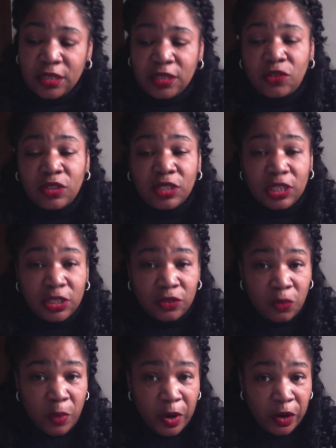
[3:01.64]
you continue
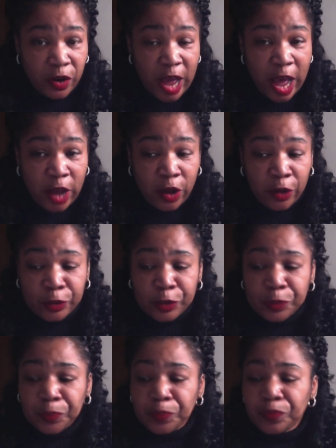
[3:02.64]
to wear your goggles
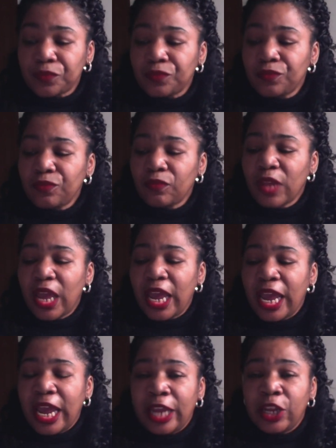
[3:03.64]

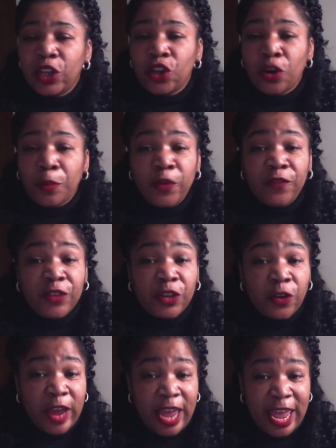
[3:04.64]
and you're moving
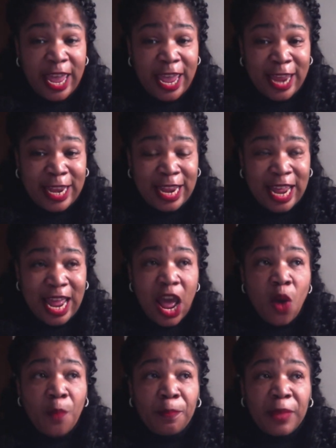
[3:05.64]
your head.
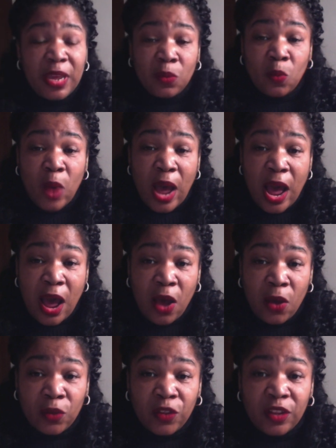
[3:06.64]

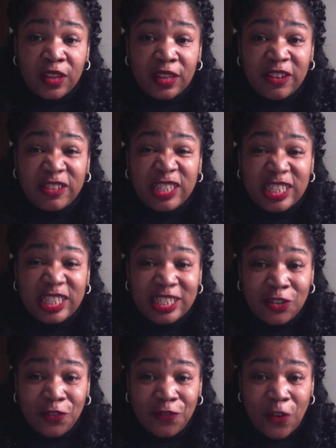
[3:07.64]
Meanwhile, they're
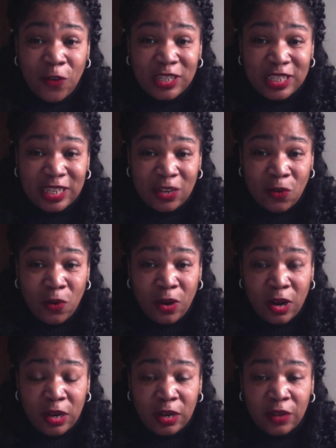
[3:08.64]
still focusing
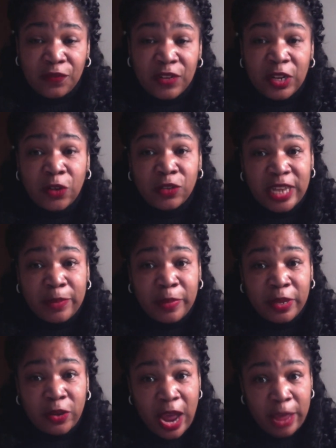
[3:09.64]
on videotaping
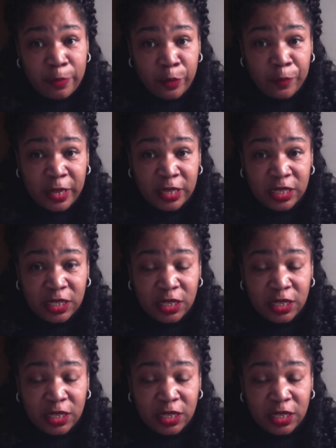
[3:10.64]
your eye movements.